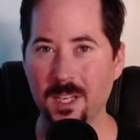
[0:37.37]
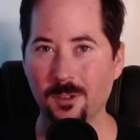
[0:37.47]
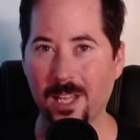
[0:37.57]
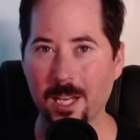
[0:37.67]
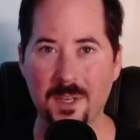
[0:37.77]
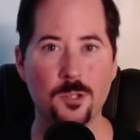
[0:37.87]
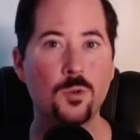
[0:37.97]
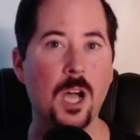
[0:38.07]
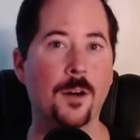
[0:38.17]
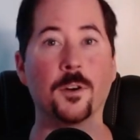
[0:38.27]
you'd like me to
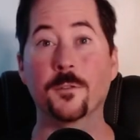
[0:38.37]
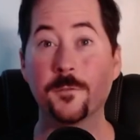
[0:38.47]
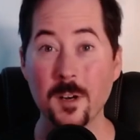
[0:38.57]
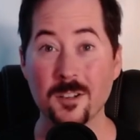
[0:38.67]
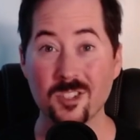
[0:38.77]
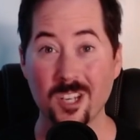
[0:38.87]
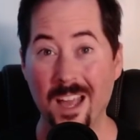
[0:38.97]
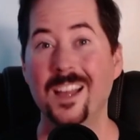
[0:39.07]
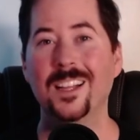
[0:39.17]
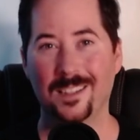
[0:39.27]
cover first,
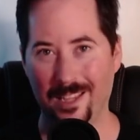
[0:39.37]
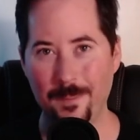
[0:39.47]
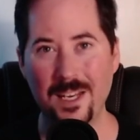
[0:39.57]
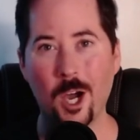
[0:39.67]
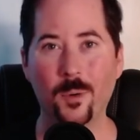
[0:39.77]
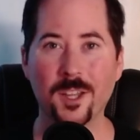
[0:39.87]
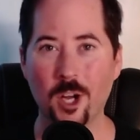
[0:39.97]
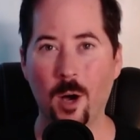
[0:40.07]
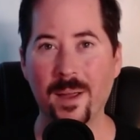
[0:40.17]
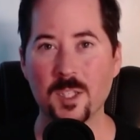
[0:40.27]
let me know in the
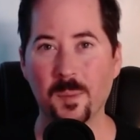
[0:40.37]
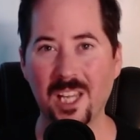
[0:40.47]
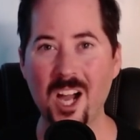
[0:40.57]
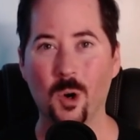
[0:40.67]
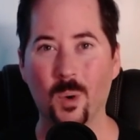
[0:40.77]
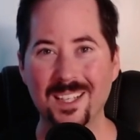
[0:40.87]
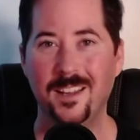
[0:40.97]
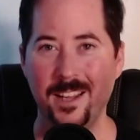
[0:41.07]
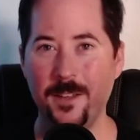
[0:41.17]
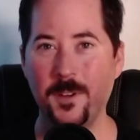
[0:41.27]
comments below.
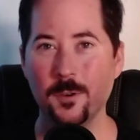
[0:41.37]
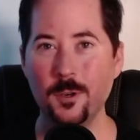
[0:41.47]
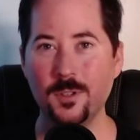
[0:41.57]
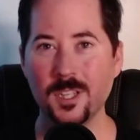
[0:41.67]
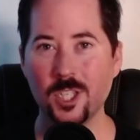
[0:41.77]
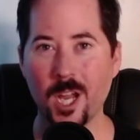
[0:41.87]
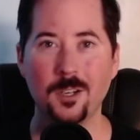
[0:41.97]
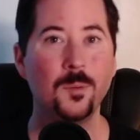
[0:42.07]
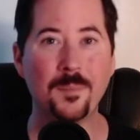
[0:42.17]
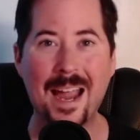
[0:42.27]
If you're new to the
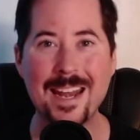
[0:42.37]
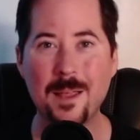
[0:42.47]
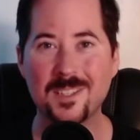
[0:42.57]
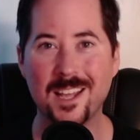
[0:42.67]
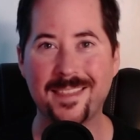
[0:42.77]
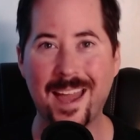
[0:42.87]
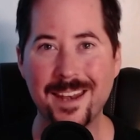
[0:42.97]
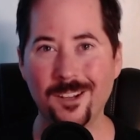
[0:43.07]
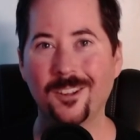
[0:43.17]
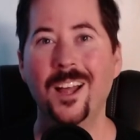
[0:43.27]
channel, my name's
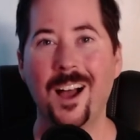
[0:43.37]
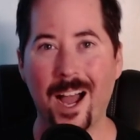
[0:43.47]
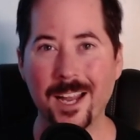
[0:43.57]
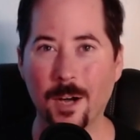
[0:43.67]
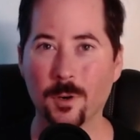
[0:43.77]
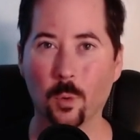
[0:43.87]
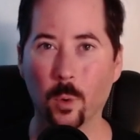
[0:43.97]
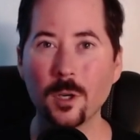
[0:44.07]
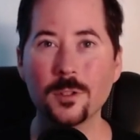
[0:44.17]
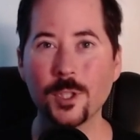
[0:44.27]
Nathaniel. I cover
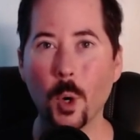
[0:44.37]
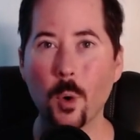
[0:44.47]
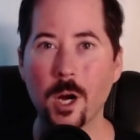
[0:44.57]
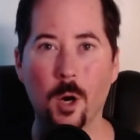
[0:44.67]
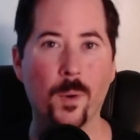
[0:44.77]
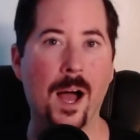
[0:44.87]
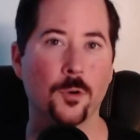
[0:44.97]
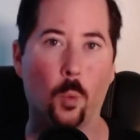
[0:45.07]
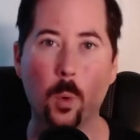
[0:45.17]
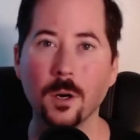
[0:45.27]
world lore
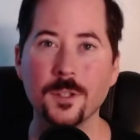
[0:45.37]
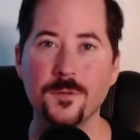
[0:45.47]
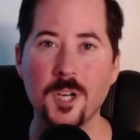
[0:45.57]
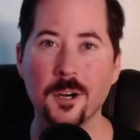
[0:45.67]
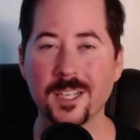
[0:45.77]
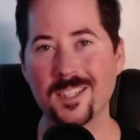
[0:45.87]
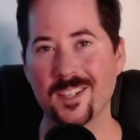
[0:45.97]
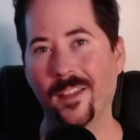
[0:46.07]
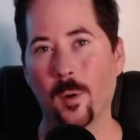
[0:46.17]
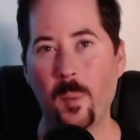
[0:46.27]
around World of Darkness
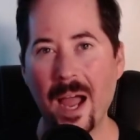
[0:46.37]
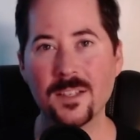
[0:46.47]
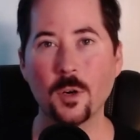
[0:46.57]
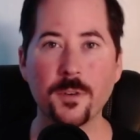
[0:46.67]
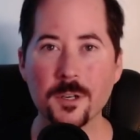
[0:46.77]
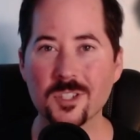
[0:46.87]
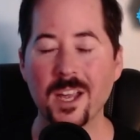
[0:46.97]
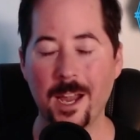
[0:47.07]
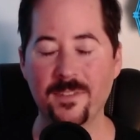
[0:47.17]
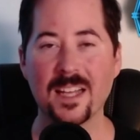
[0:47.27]
and the Paizoverse.
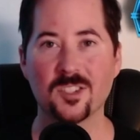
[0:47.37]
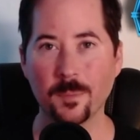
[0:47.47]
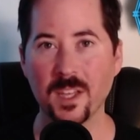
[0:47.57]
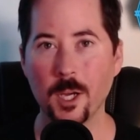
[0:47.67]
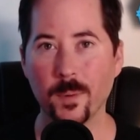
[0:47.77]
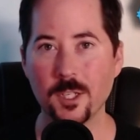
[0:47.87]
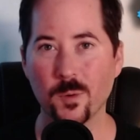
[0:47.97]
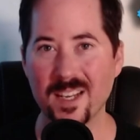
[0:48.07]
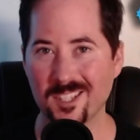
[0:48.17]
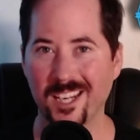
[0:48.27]
If that's something you're
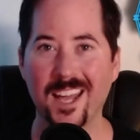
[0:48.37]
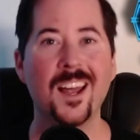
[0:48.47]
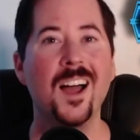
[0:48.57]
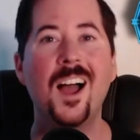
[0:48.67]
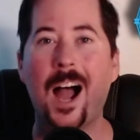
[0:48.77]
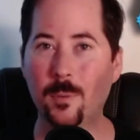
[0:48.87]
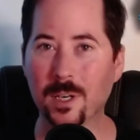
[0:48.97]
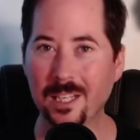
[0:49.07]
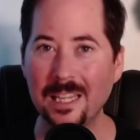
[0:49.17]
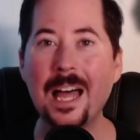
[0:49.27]
interested in, I would
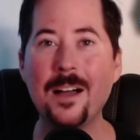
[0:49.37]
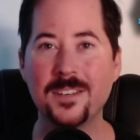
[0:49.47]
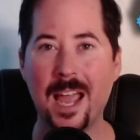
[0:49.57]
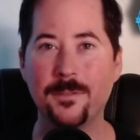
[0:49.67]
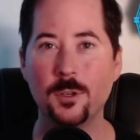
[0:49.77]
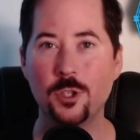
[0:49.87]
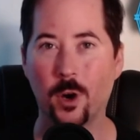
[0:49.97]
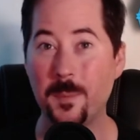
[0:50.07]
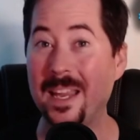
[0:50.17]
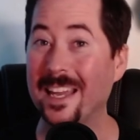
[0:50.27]
love to have you
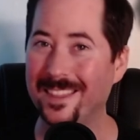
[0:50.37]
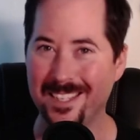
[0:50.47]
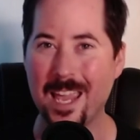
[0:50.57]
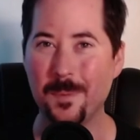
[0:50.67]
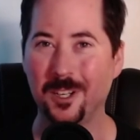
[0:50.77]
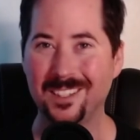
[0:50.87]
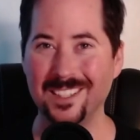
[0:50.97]
join me at the table.